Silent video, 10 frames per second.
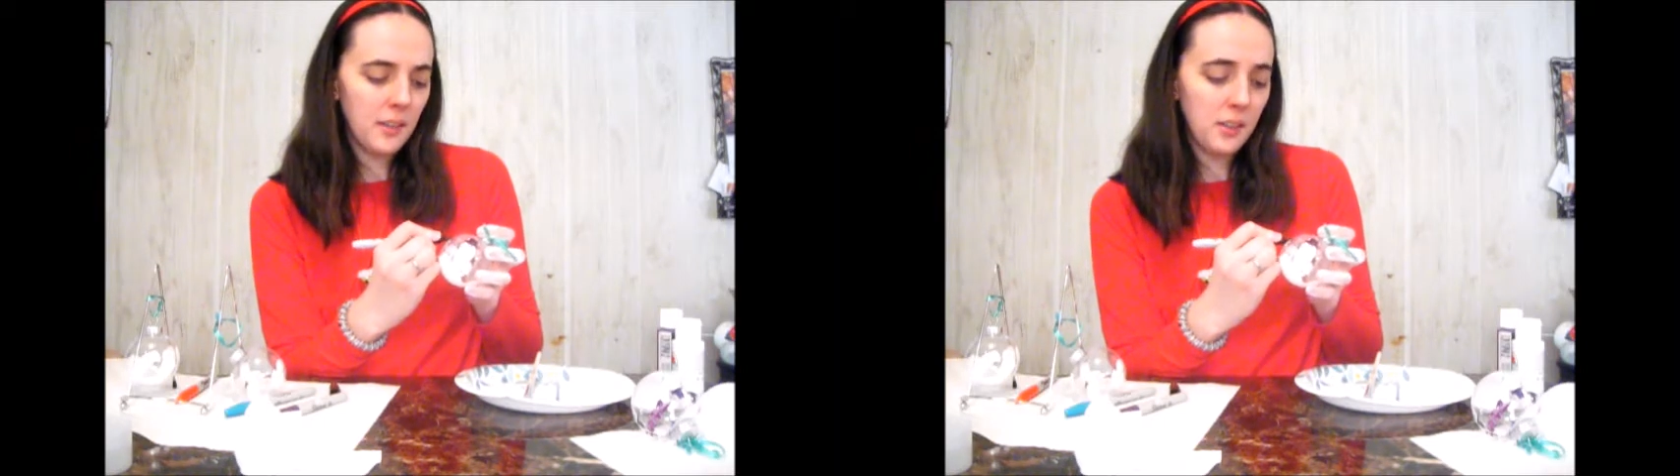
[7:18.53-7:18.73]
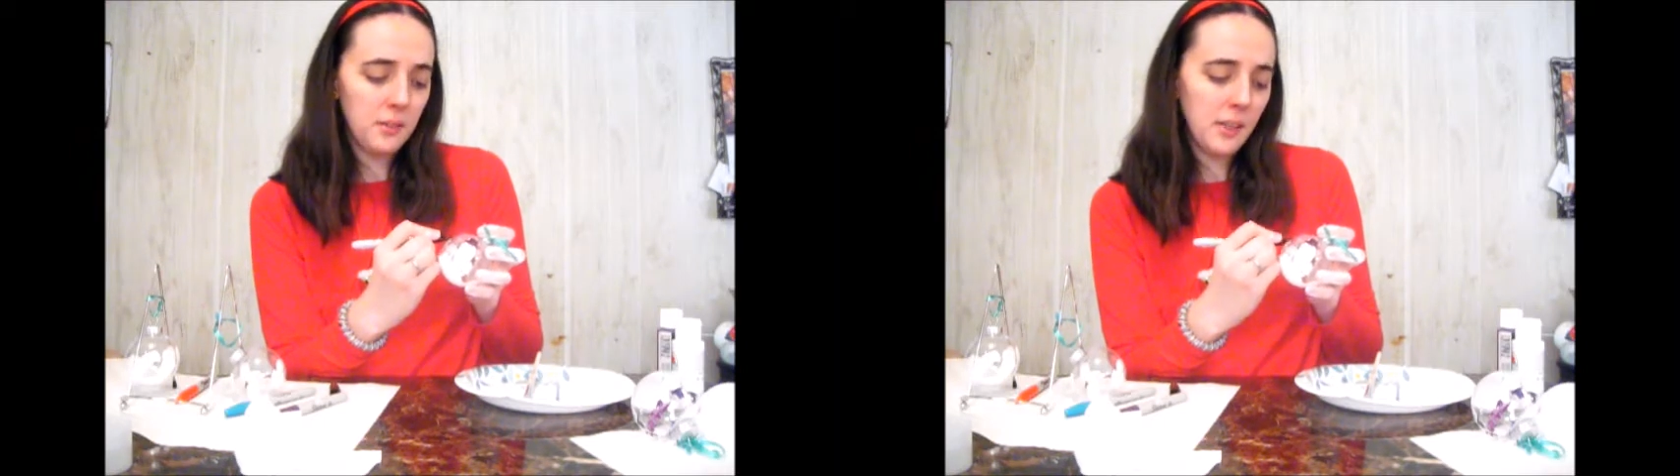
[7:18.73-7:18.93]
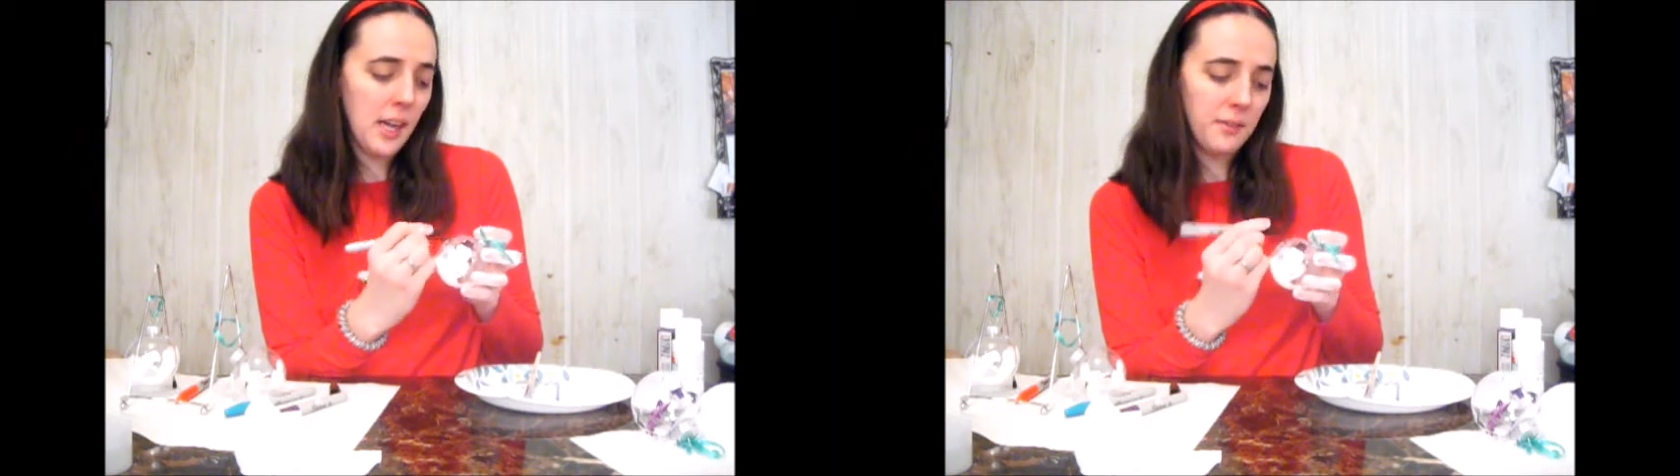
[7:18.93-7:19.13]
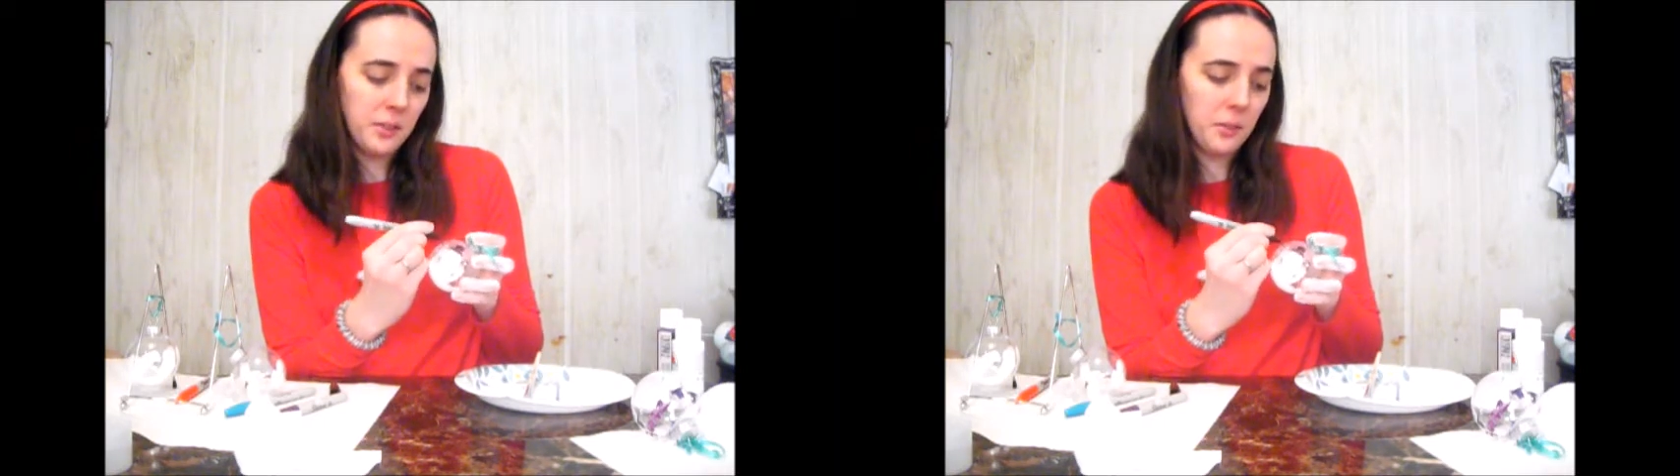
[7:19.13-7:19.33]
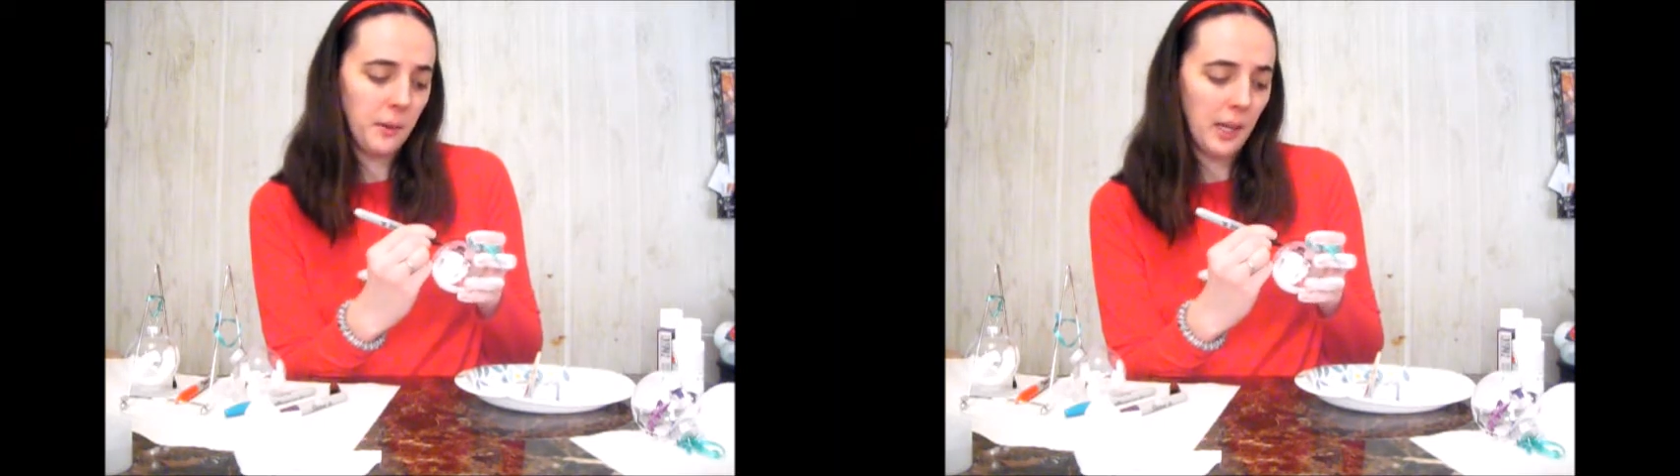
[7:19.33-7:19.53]
And you don't have
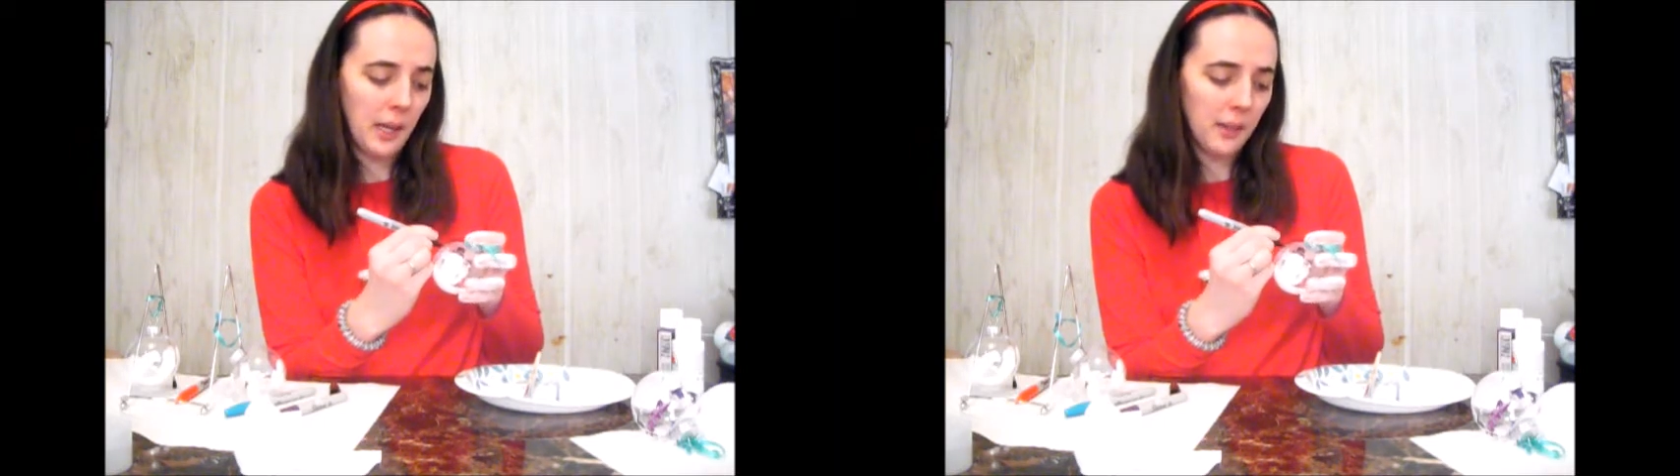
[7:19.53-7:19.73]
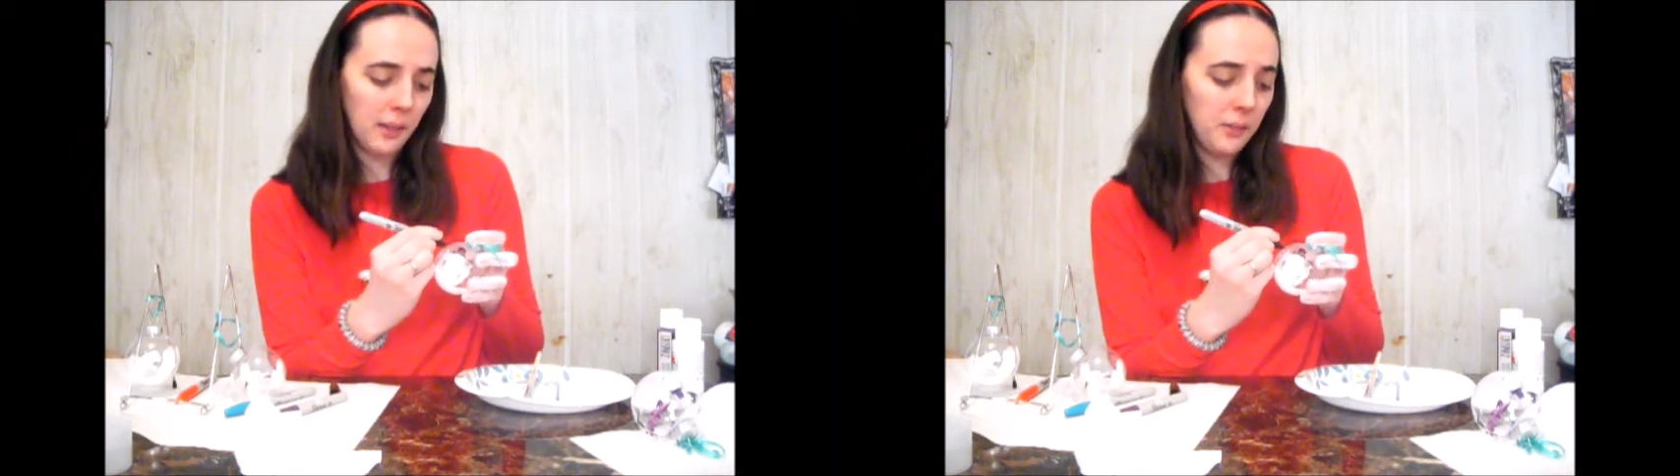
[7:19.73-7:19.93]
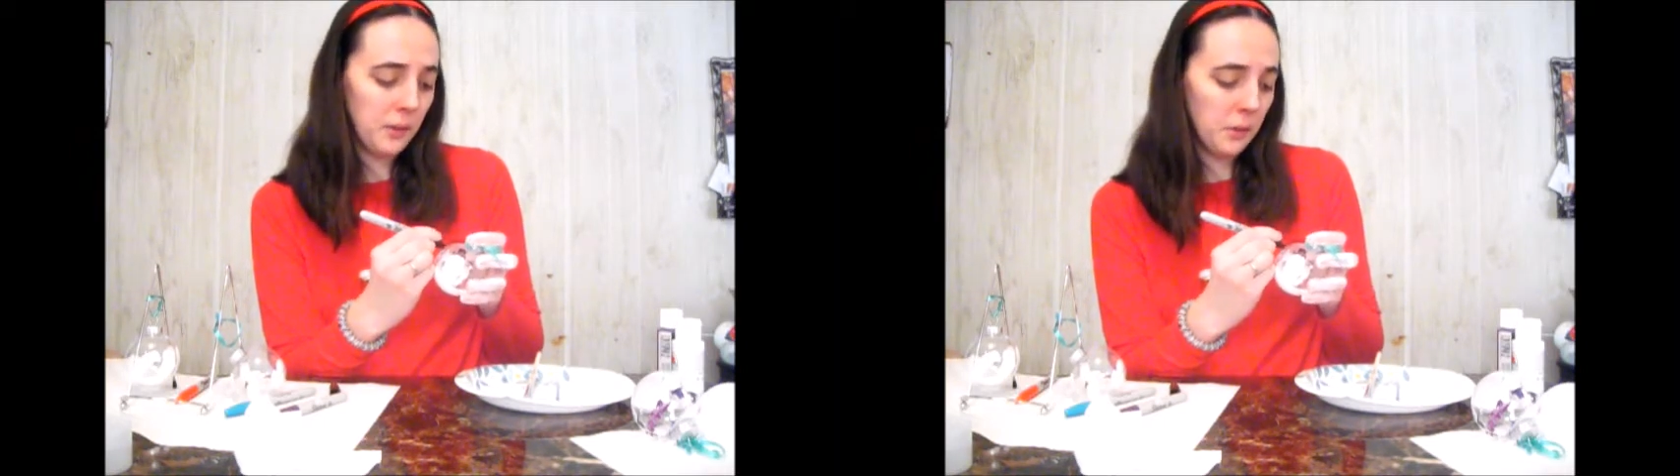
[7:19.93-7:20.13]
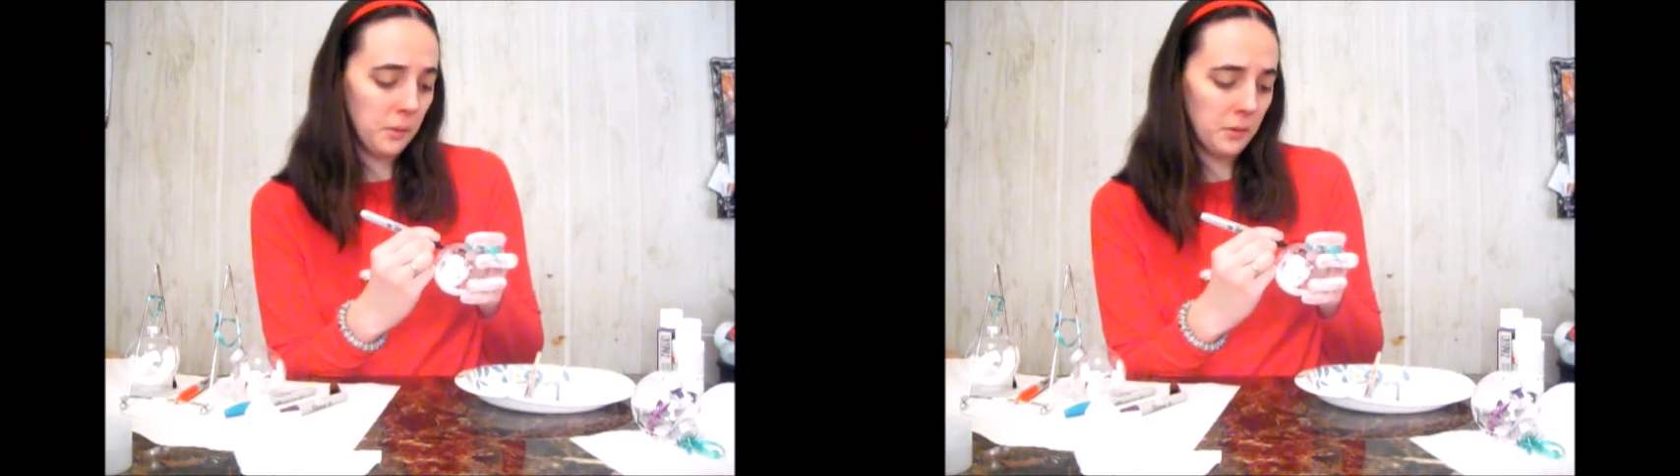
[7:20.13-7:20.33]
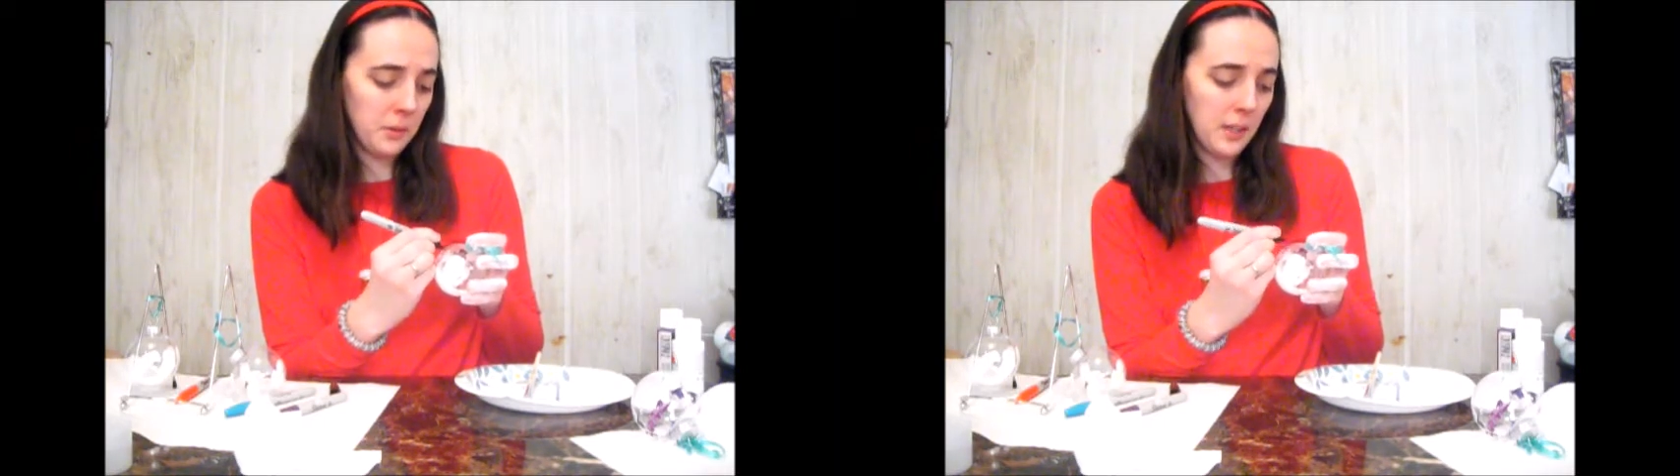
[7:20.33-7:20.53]
to do a hat if you don't
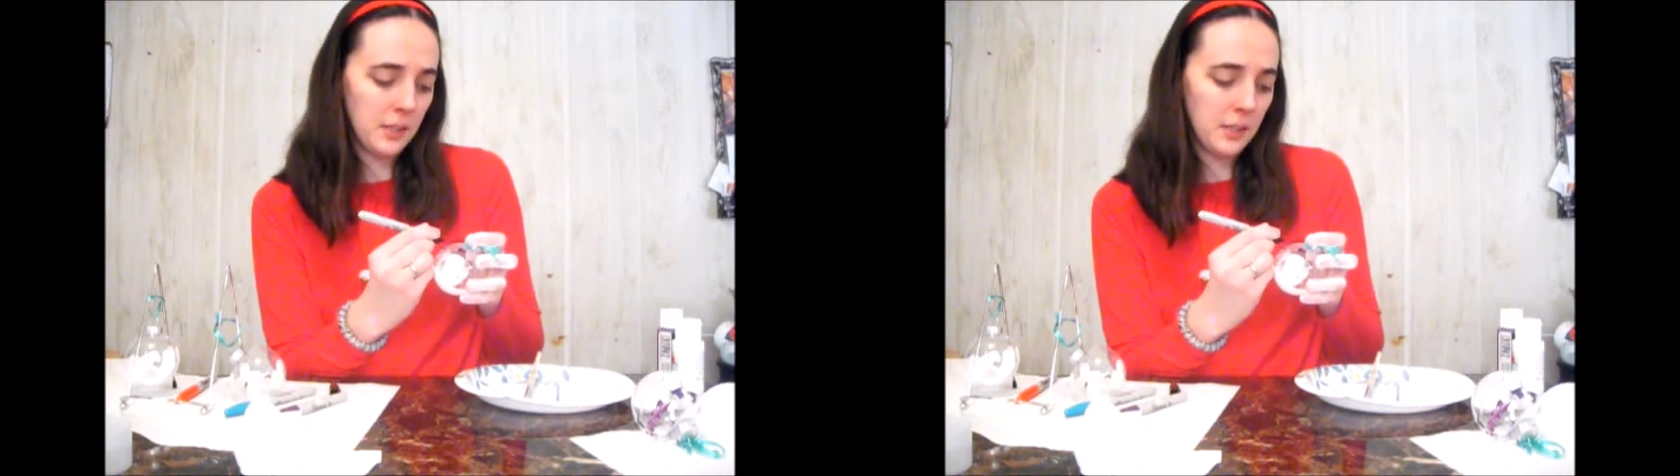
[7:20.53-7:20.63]
want to.